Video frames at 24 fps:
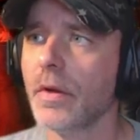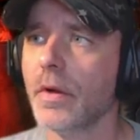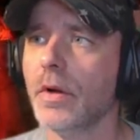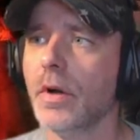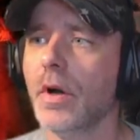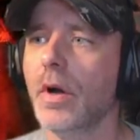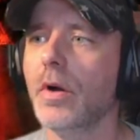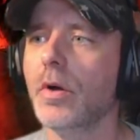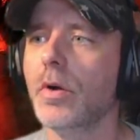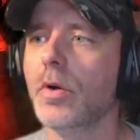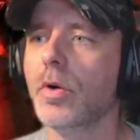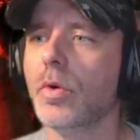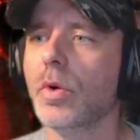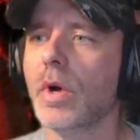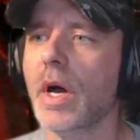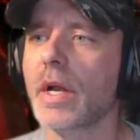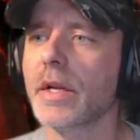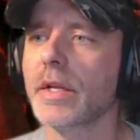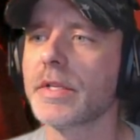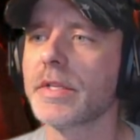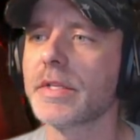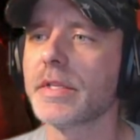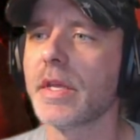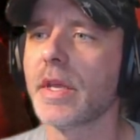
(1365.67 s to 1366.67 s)
Oh, out
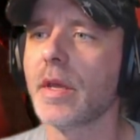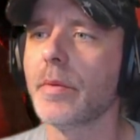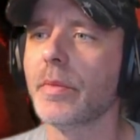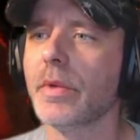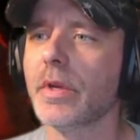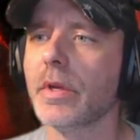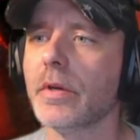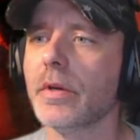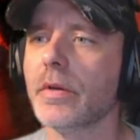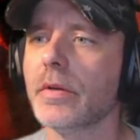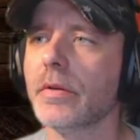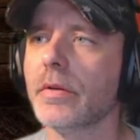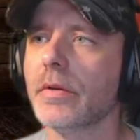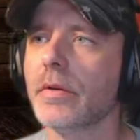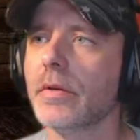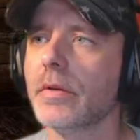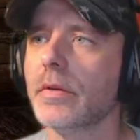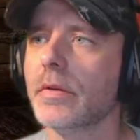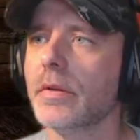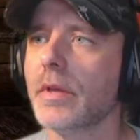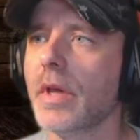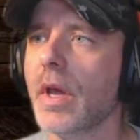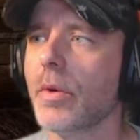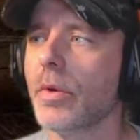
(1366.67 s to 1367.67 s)
of stamina.
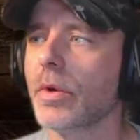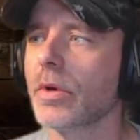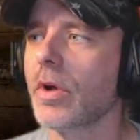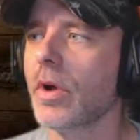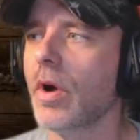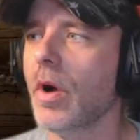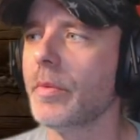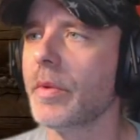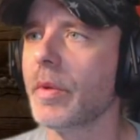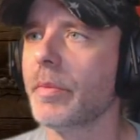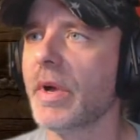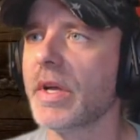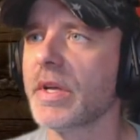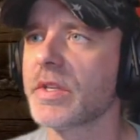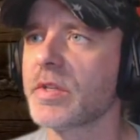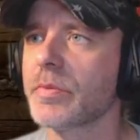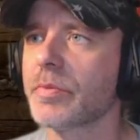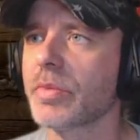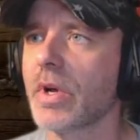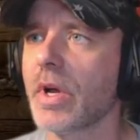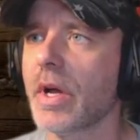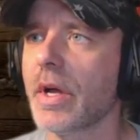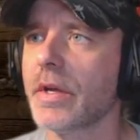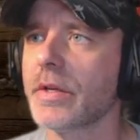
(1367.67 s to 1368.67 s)
That one caught me by
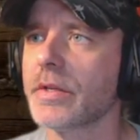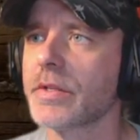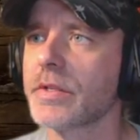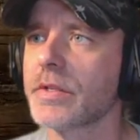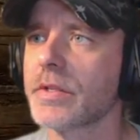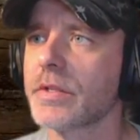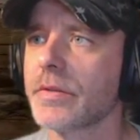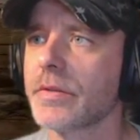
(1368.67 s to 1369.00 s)
surprise.